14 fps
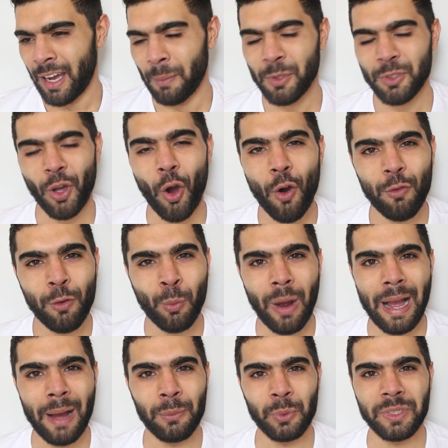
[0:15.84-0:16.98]
I'm just
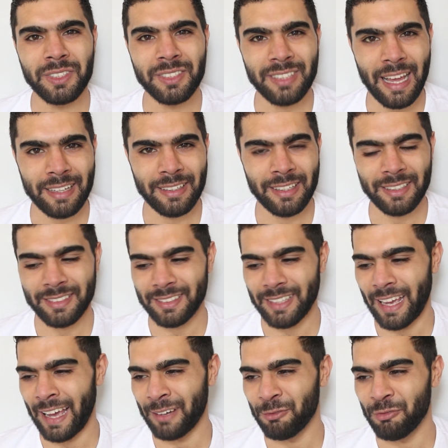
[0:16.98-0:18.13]
overwhelmed with sadness
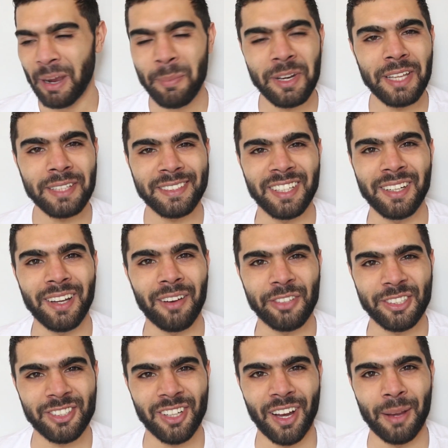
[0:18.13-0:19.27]
and reminiscing of
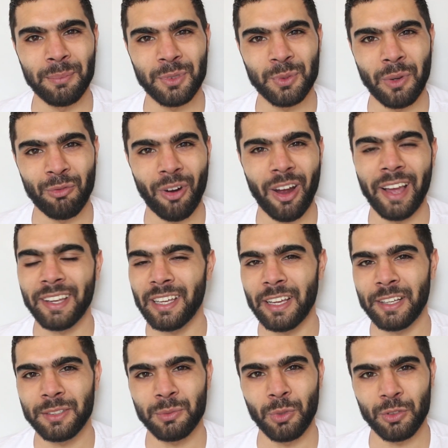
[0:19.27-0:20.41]
the times when Ryan
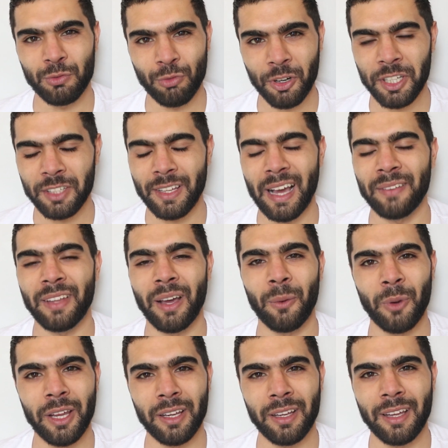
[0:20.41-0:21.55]
Giggs was running down that
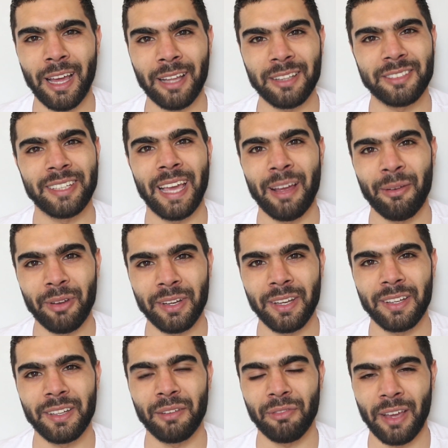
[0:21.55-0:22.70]
wing and
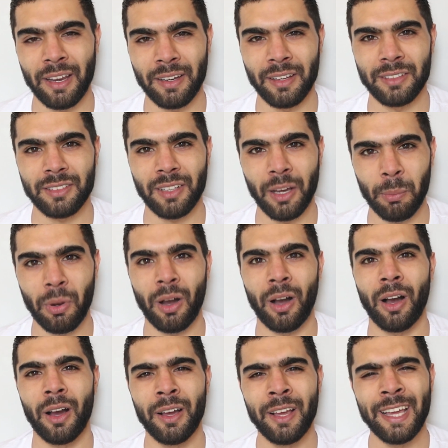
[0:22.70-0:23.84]
tearing defenders
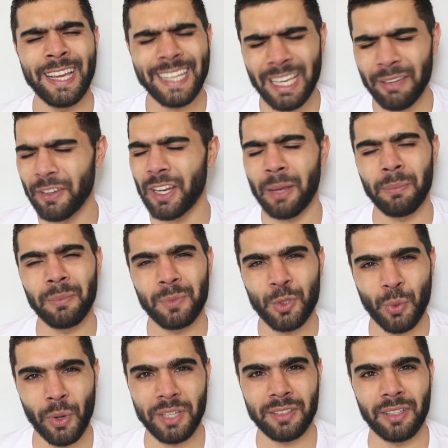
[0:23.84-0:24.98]
apart, giving them
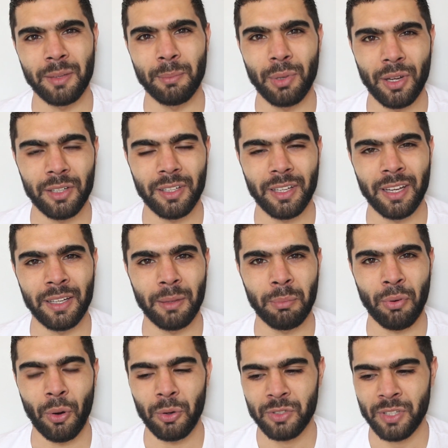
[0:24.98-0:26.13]
twisted blood in the
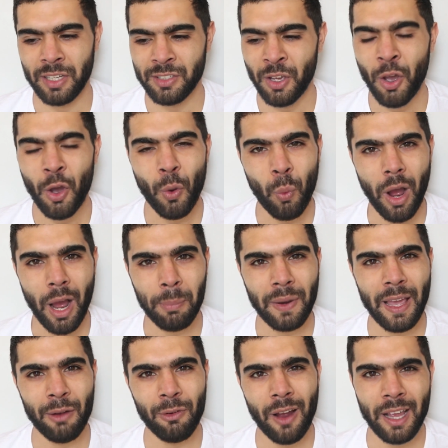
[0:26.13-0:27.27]
process. What a
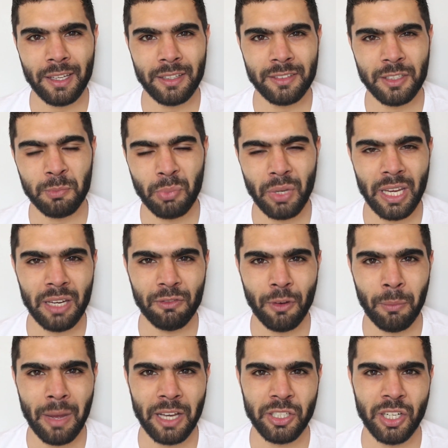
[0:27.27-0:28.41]
player Ryan Giggs has been for
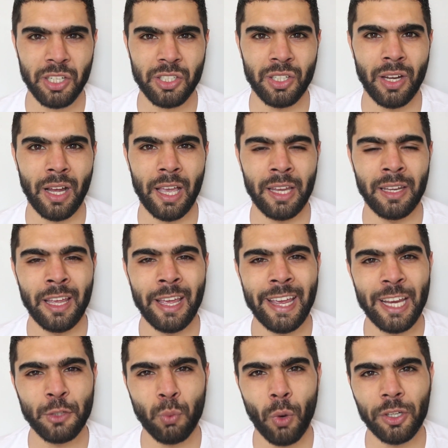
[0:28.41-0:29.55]
Manchester United.
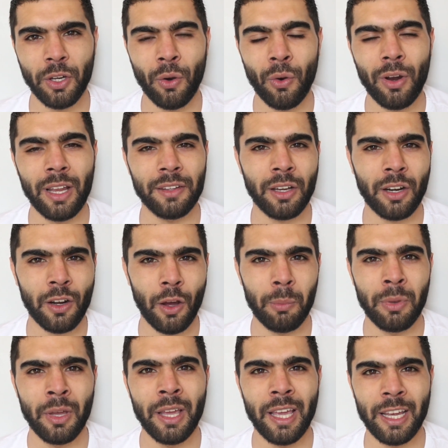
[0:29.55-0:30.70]
He's won it all at the
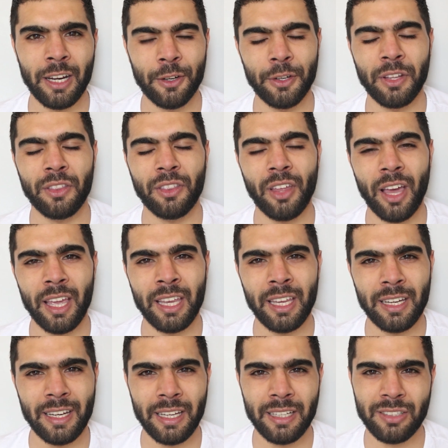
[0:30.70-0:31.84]
club, including
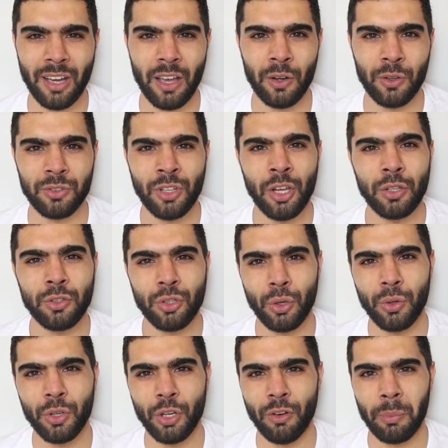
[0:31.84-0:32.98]
13 league titles, 2
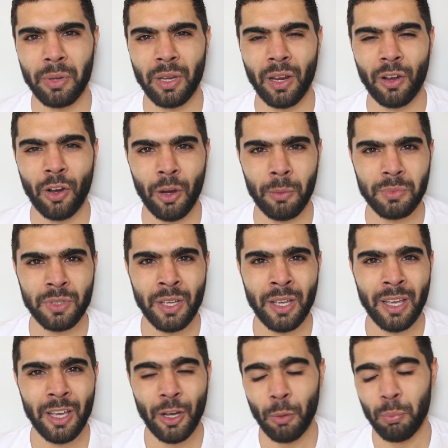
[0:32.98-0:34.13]
European Cups.
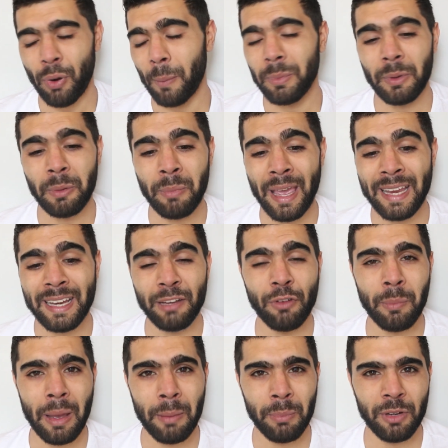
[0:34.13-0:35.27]
He'll probably be mainly
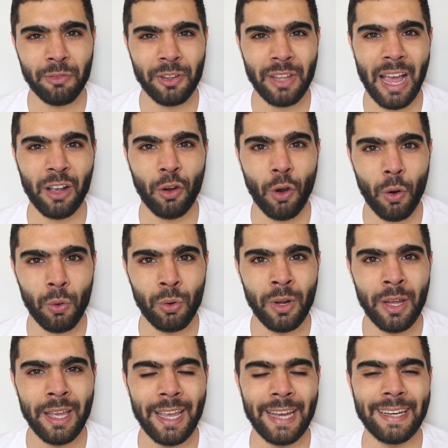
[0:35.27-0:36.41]
remembered for that goal
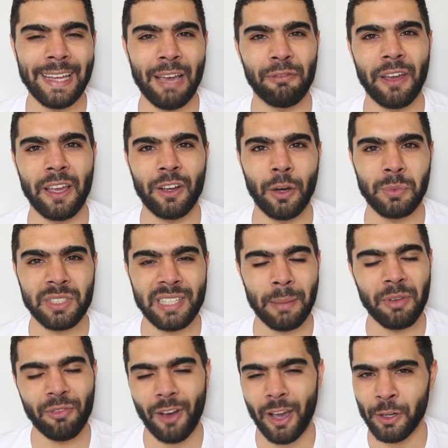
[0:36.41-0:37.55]
in the FA Cup
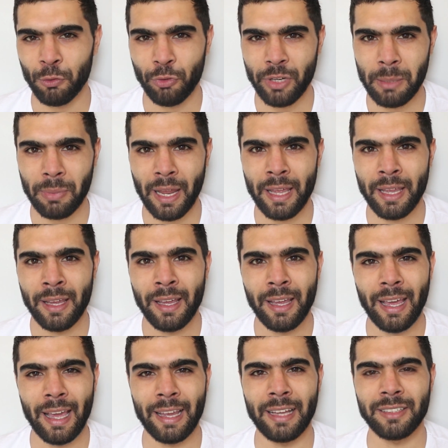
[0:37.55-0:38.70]
semi-final replay
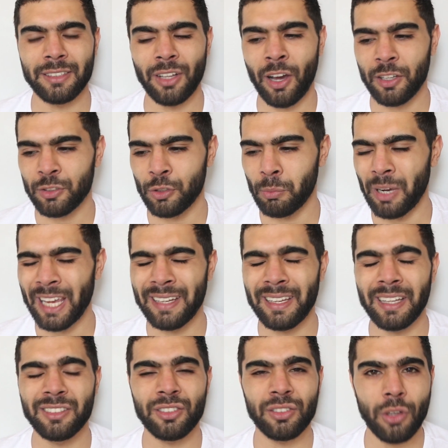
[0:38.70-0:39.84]
against Arsenal, but he
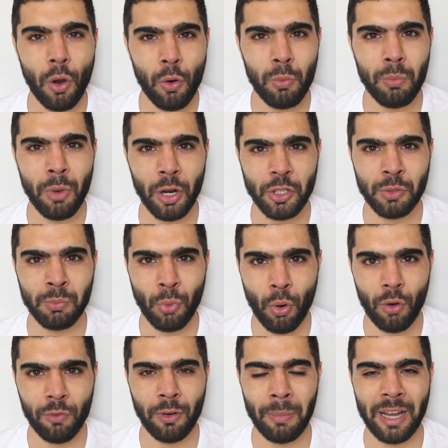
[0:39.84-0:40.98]
did so much
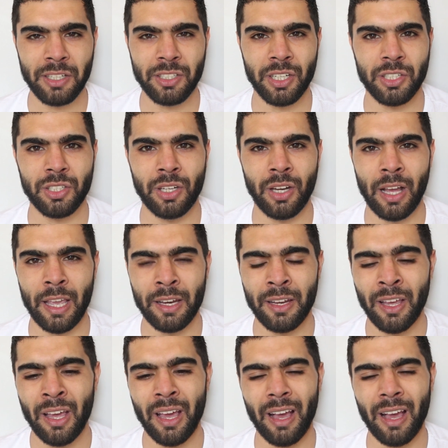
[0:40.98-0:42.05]
more for Manchester United.